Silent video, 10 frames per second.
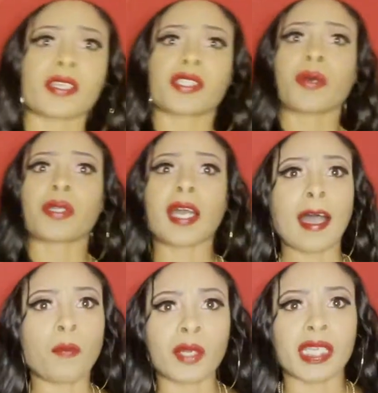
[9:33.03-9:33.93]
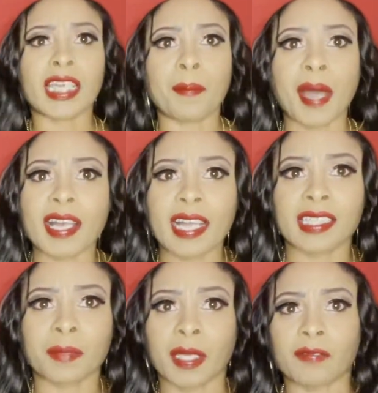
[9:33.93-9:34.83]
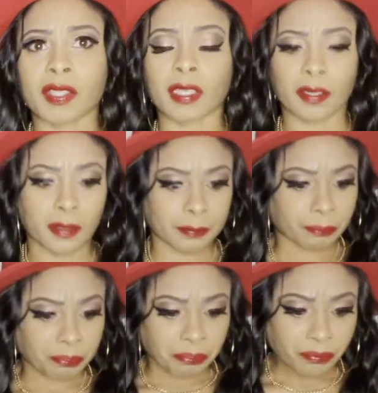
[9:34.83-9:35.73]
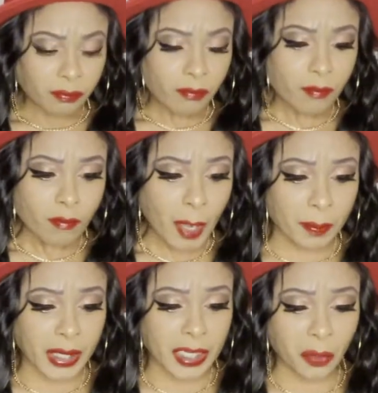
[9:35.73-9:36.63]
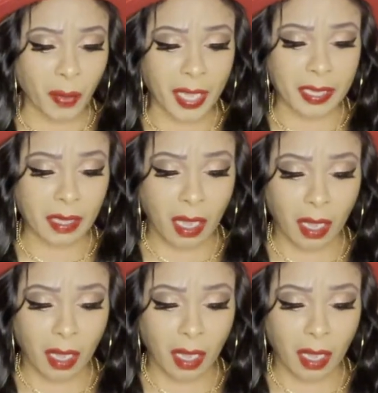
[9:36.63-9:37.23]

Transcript: scolded her, I wanted to get my goddamn life together. But anyway,